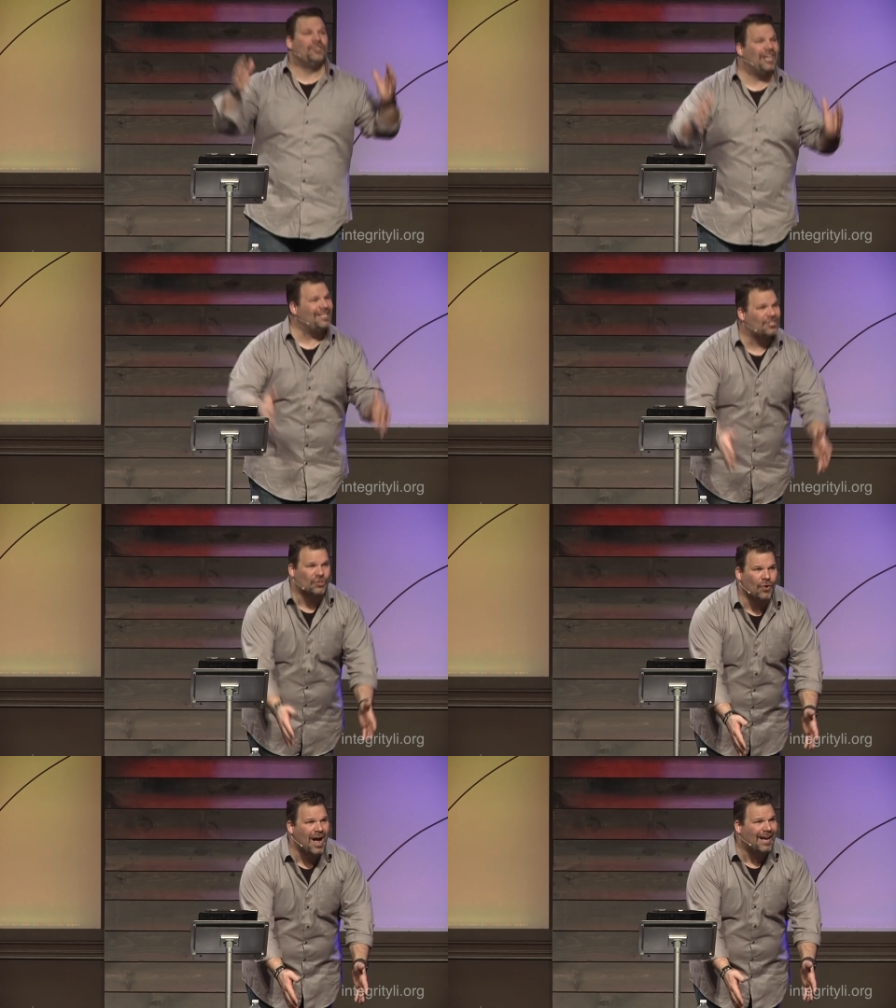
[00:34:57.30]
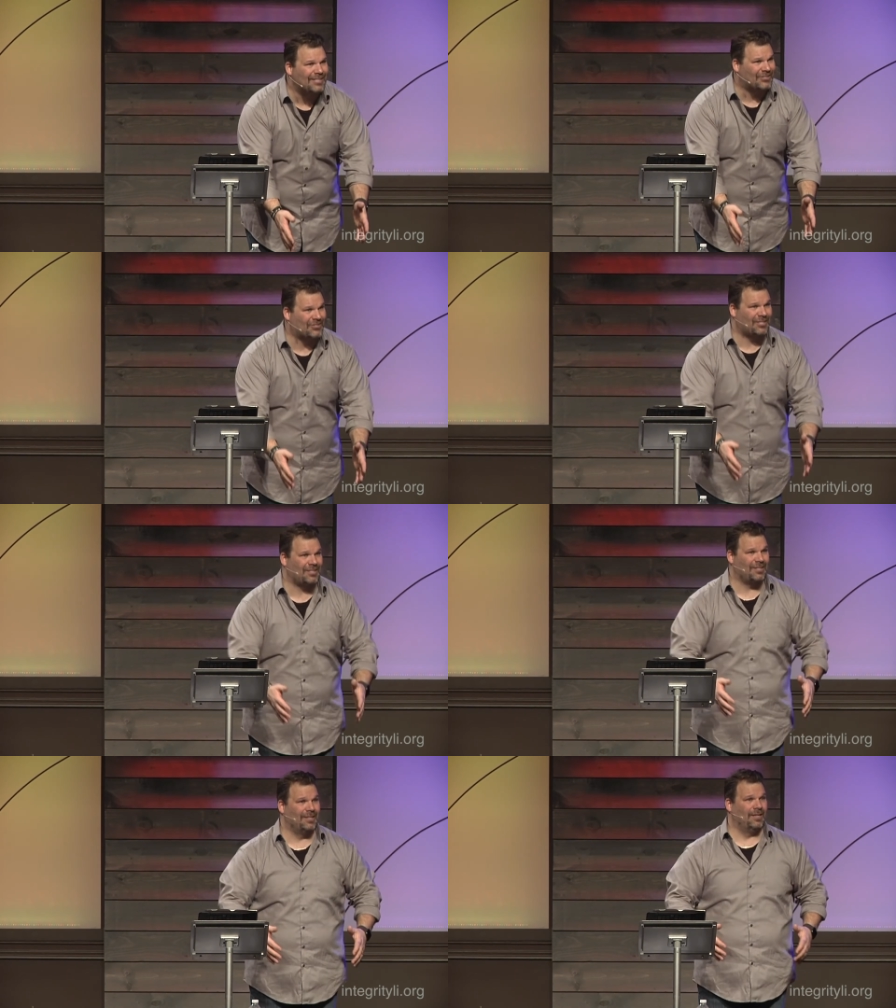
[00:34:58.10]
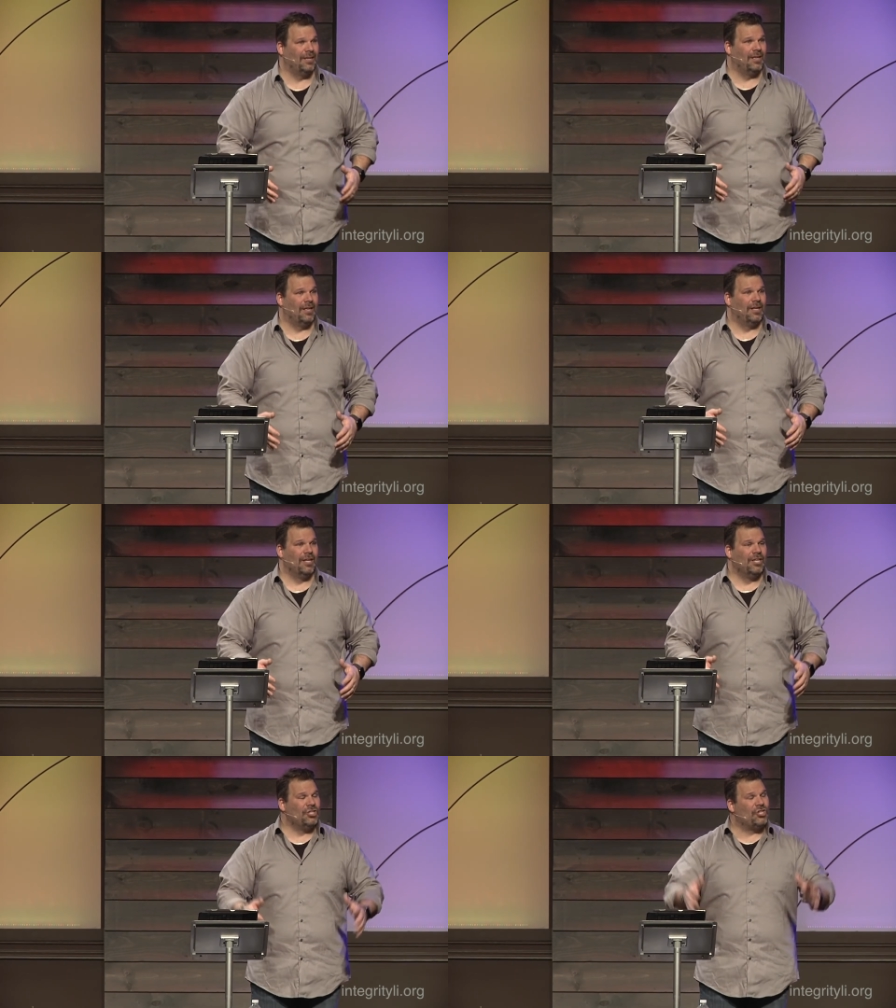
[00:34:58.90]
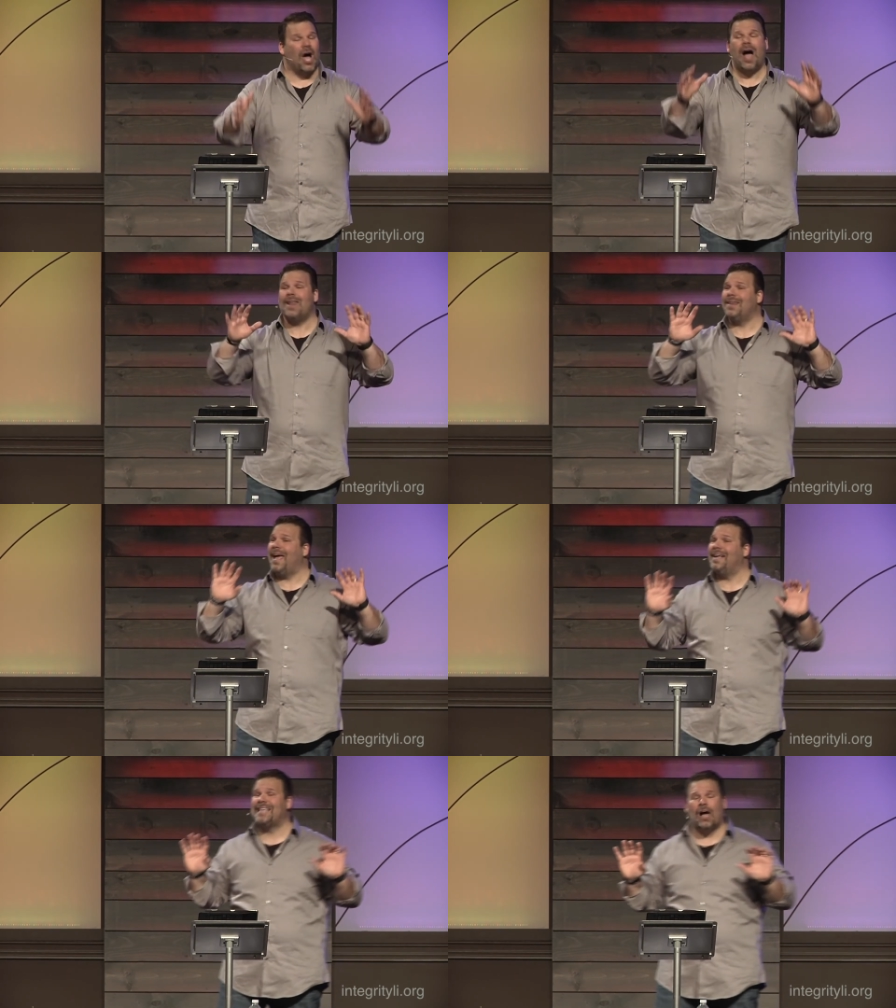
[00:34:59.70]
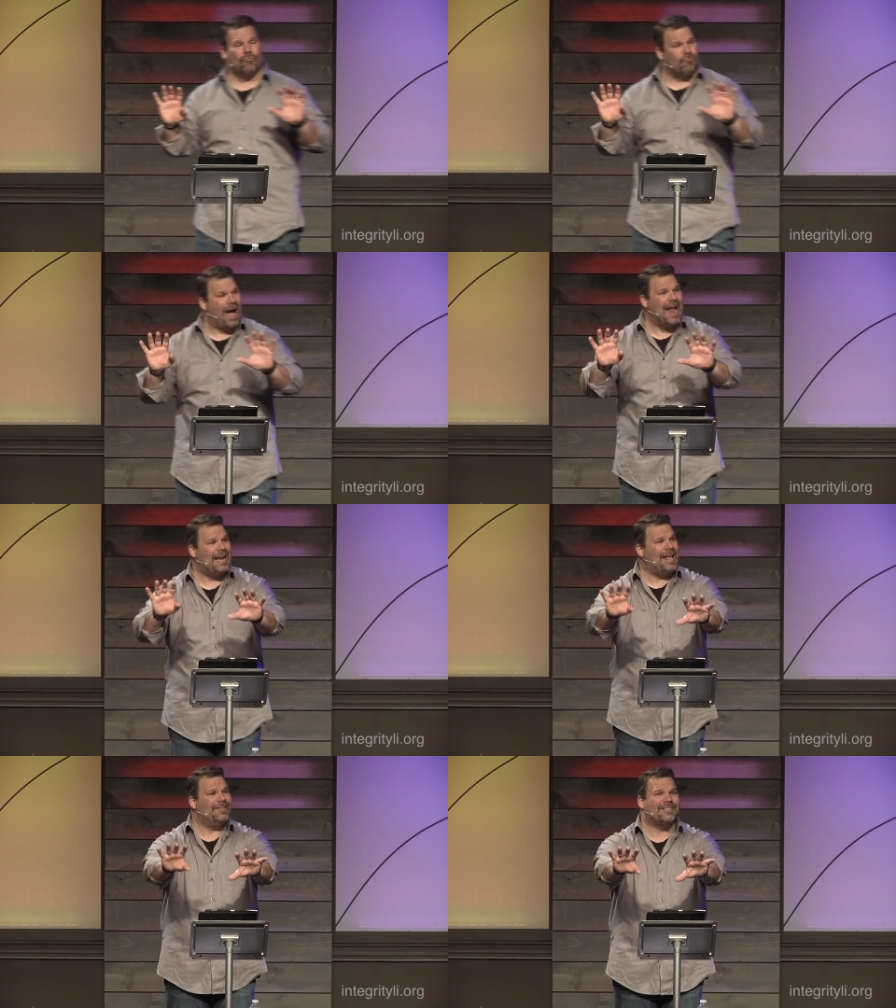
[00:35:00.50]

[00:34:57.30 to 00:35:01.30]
Jesus Christ. John lays out right in the